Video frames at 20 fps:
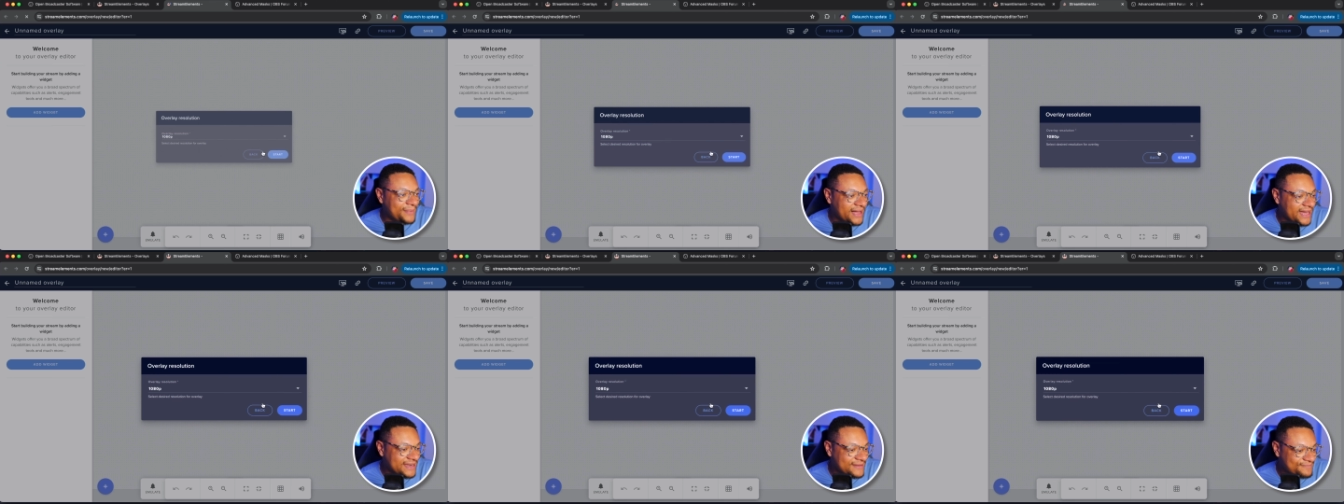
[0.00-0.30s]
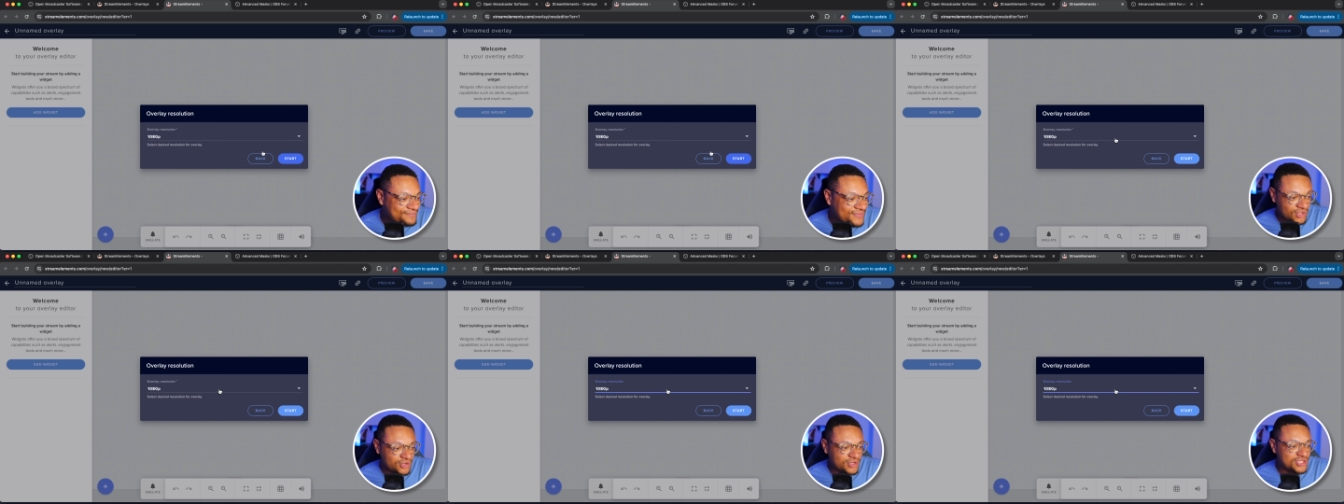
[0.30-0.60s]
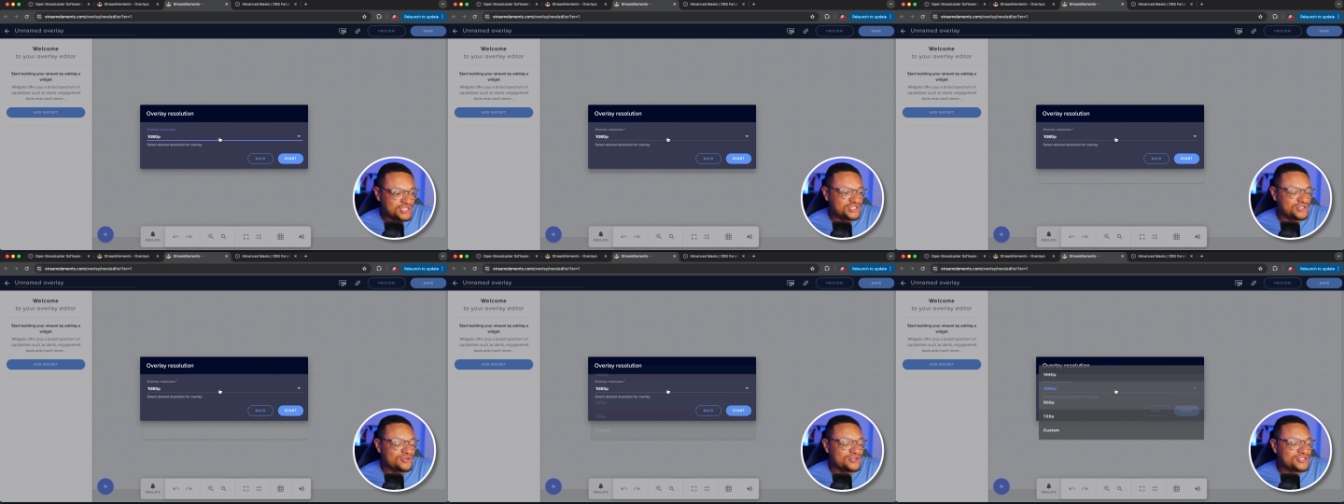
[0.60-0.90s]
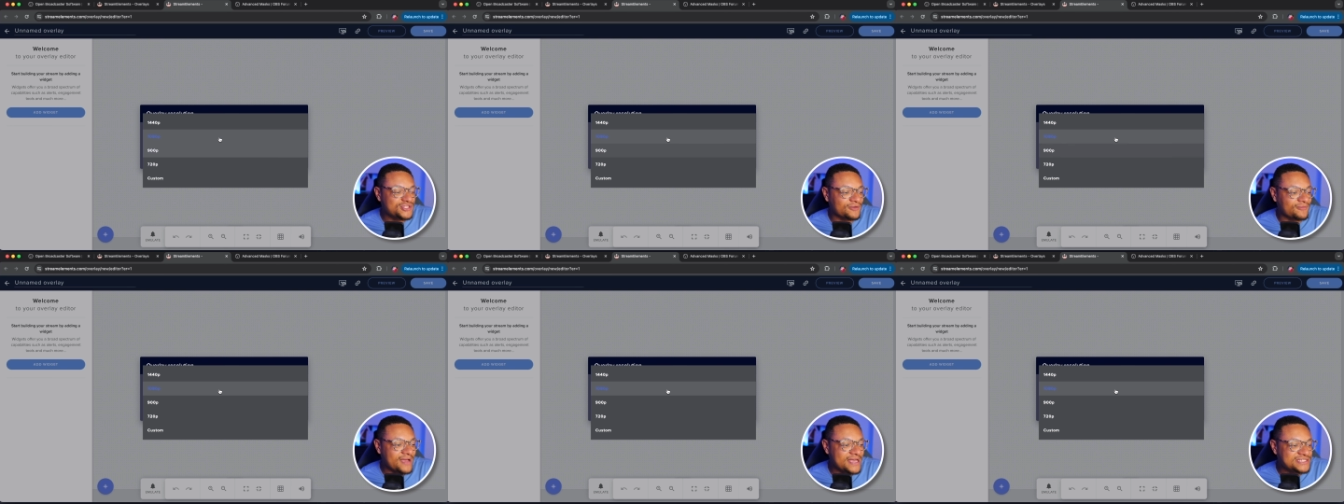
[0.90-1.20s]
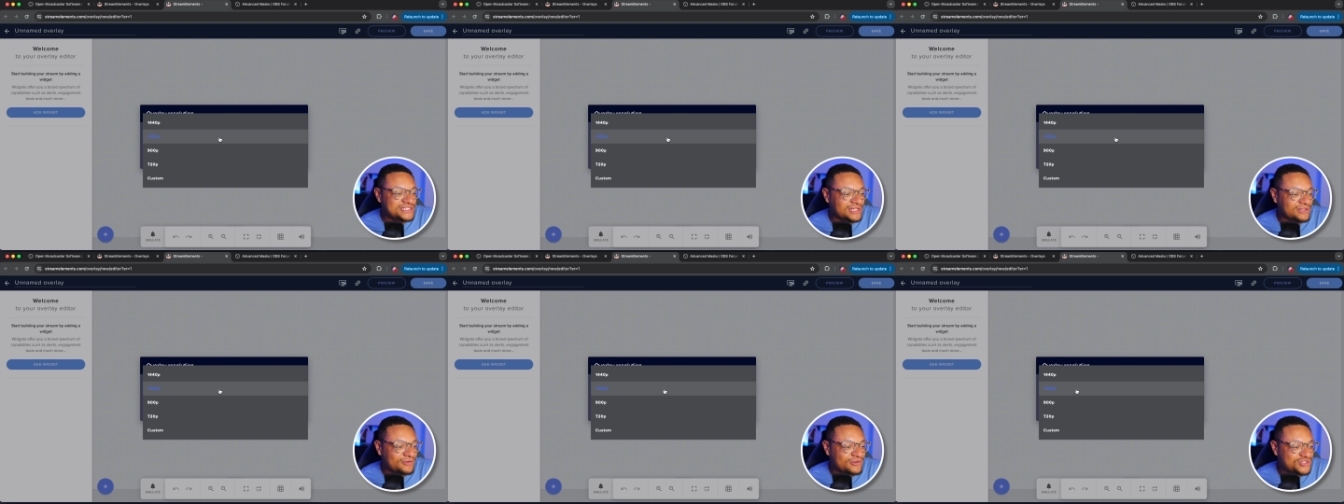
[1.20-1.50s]
button. You can choose the
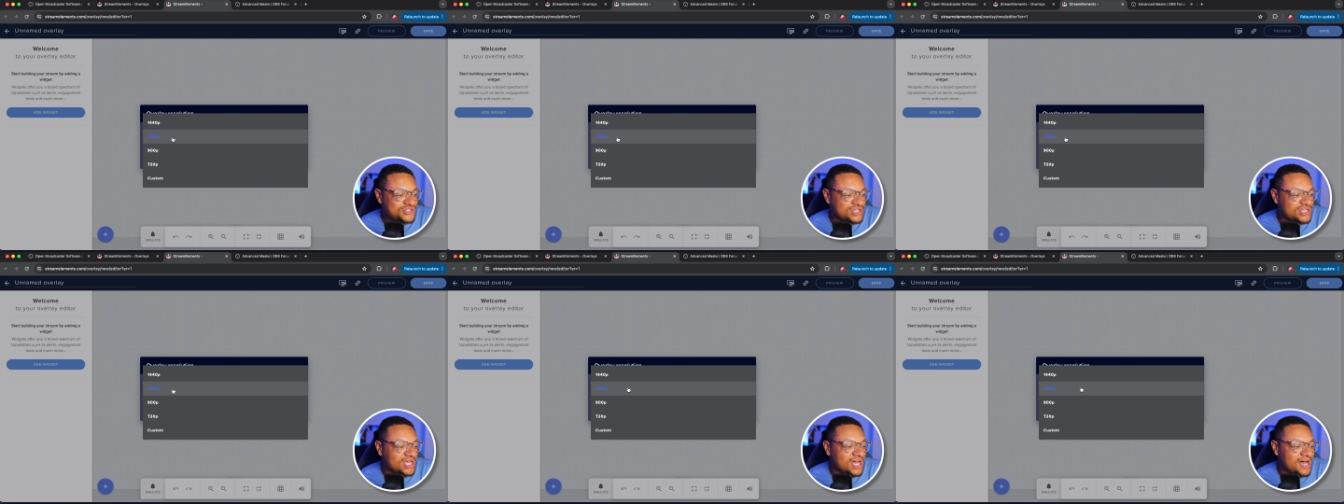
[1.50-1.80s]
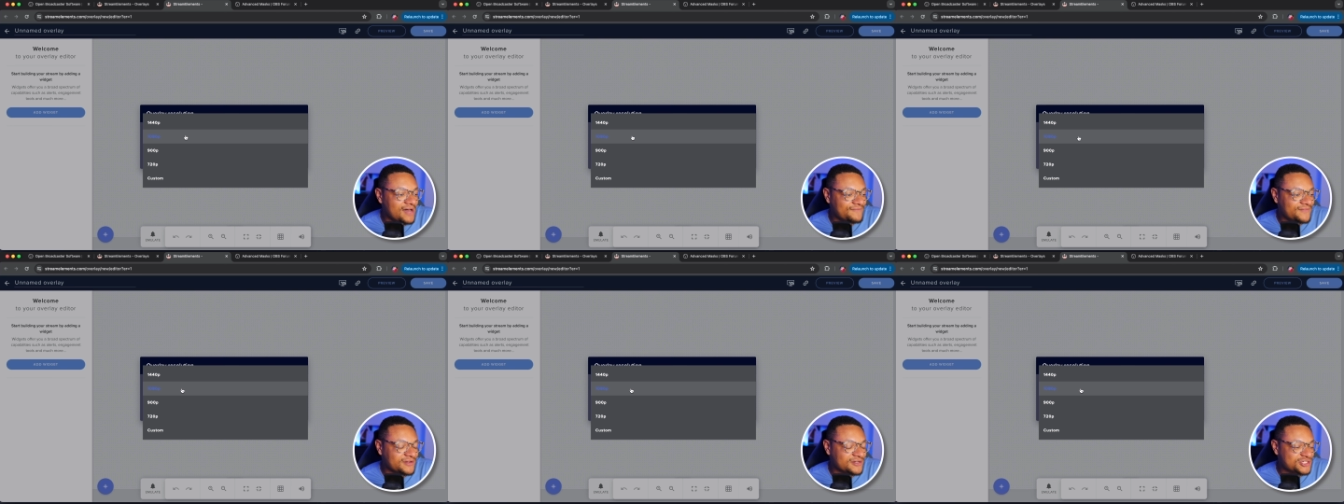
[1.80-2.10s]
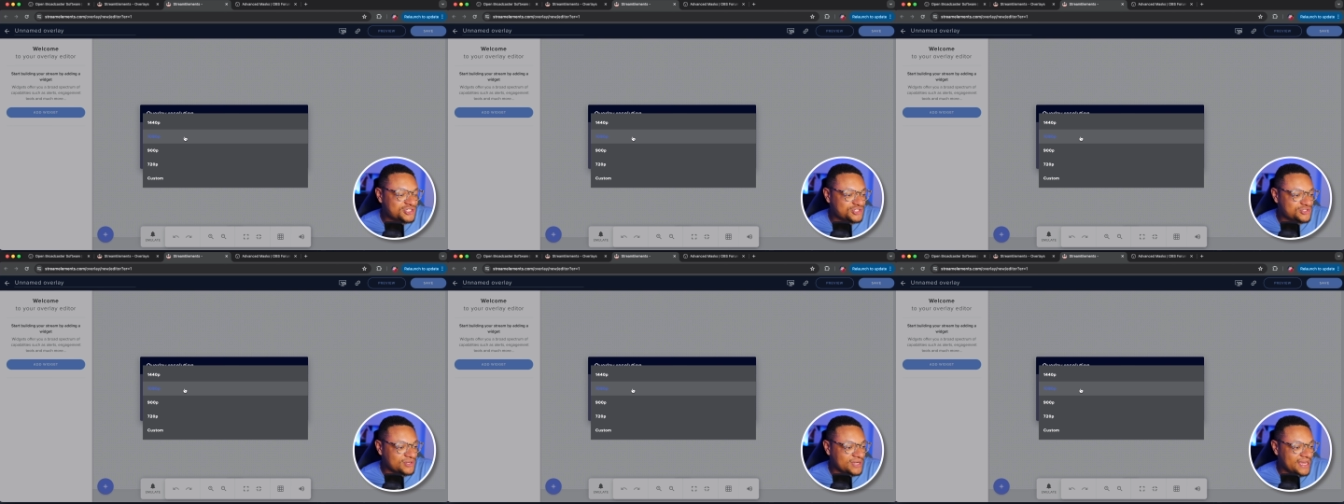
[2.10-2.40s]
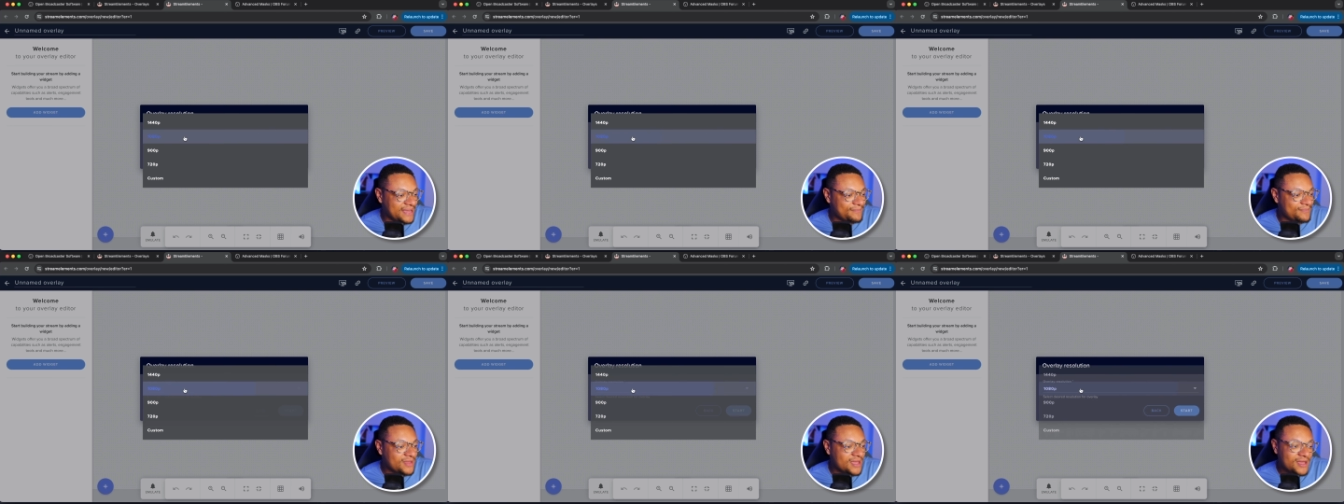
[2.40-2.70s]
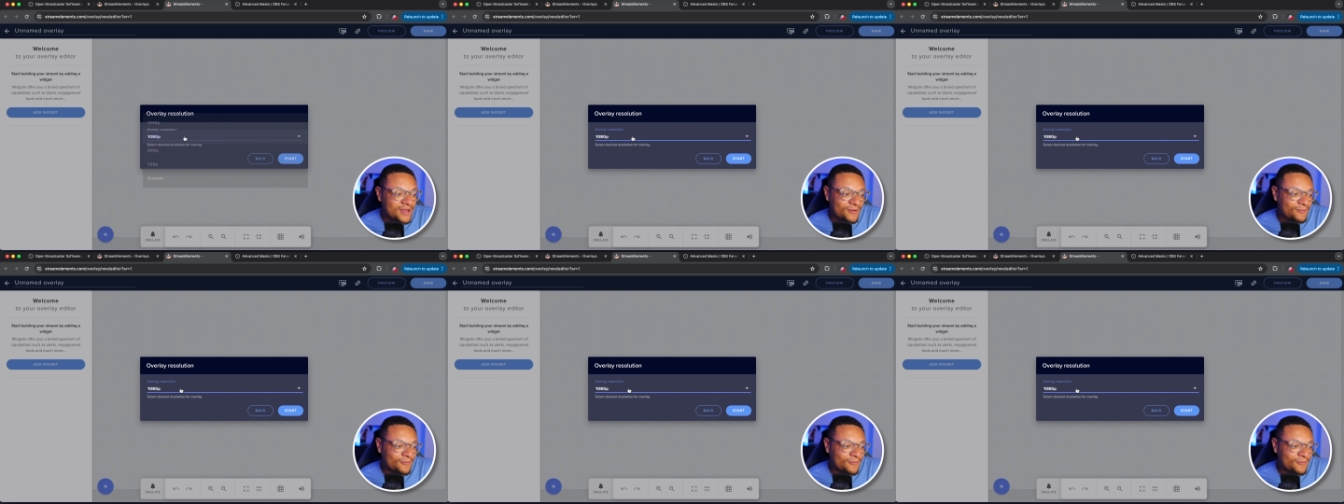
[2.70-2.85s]
resolution of your stream.